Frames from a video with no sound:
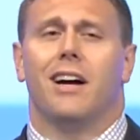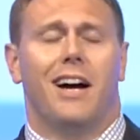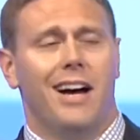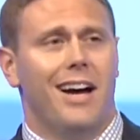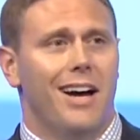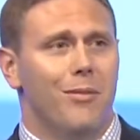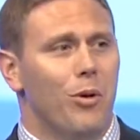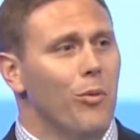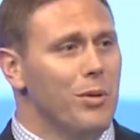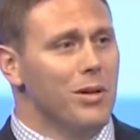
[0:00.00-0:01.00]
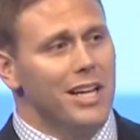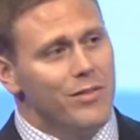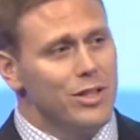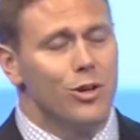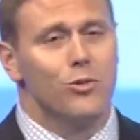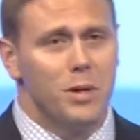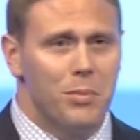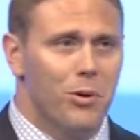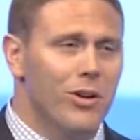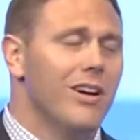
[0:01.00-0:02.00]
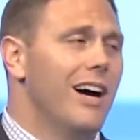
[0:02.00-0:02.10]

But we believe that those people